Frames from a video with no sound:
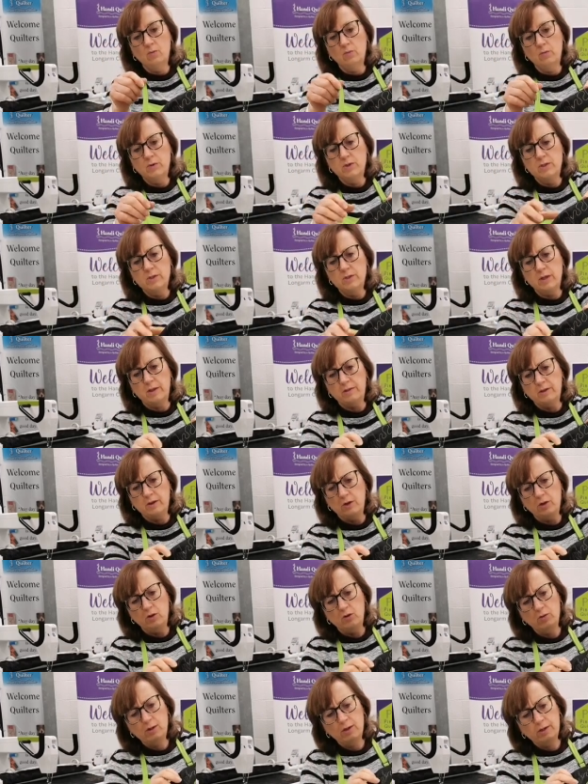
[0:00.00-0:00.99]
which is I
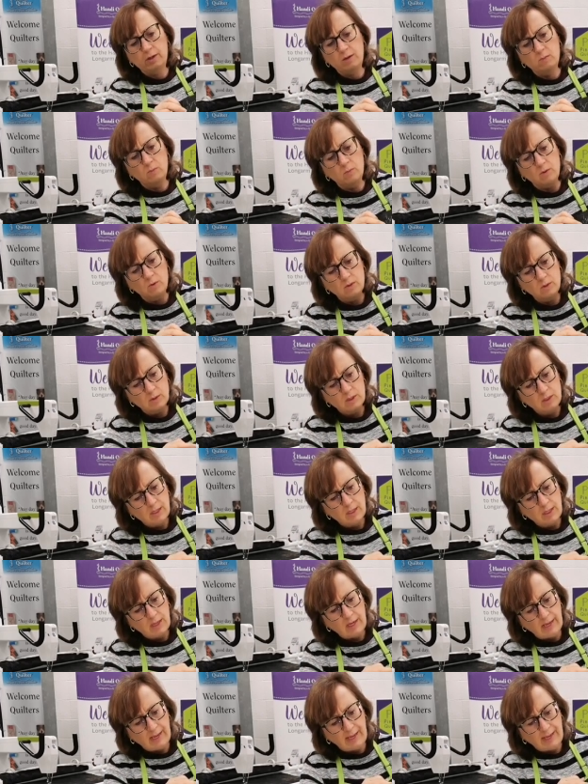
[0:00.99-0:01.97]
think acrylic and wool,
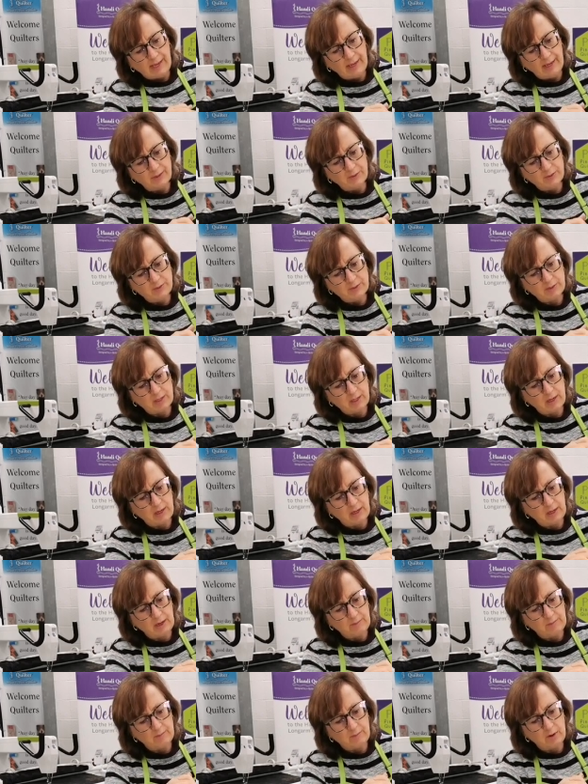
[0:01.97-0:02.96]
and
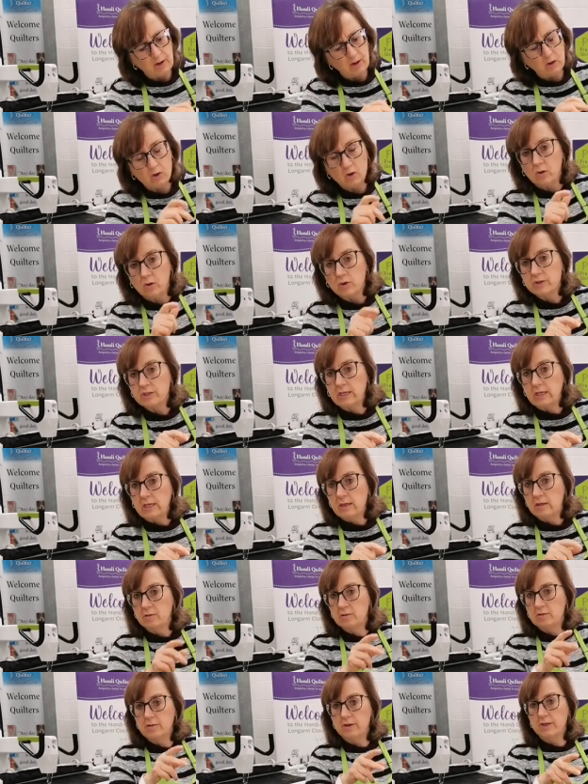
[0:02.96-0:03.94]
a cotty